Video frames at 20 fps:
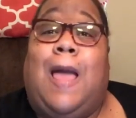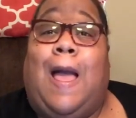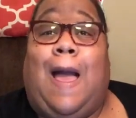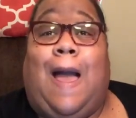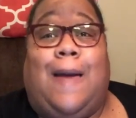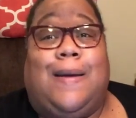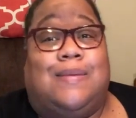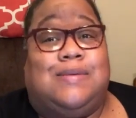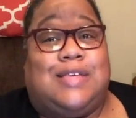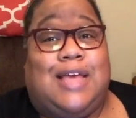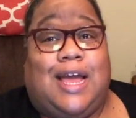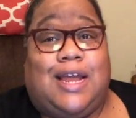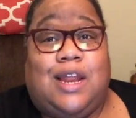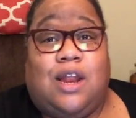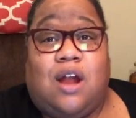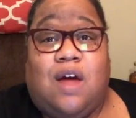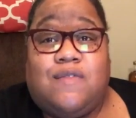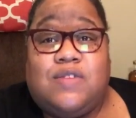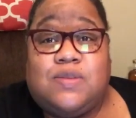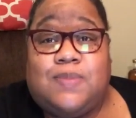I am taking
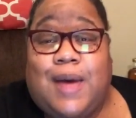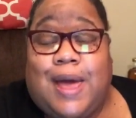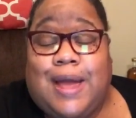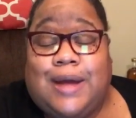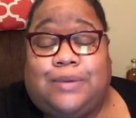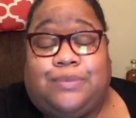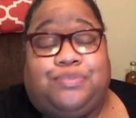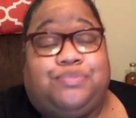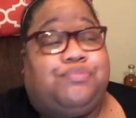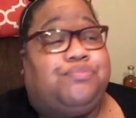an office back